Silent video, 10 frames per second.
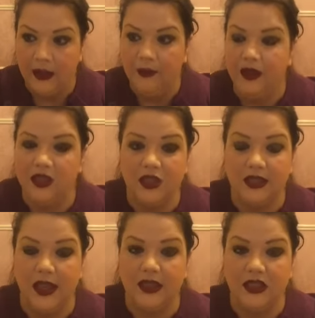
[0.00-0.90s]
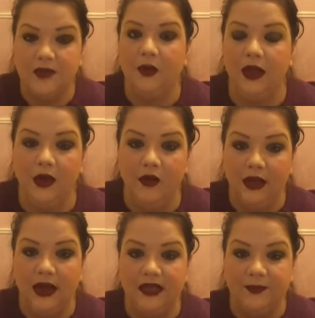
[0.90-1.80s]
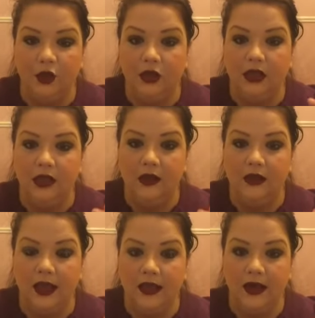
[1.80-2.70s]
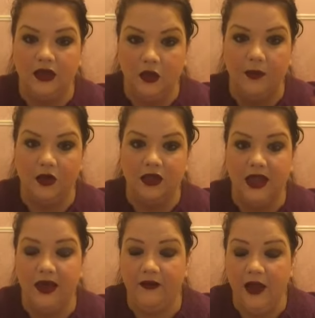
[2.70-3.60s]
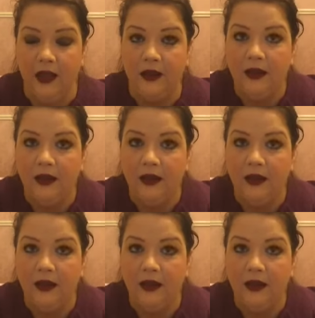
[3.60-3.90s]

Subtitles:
But it's just like she's put like a really nice bundle, like an actual box together.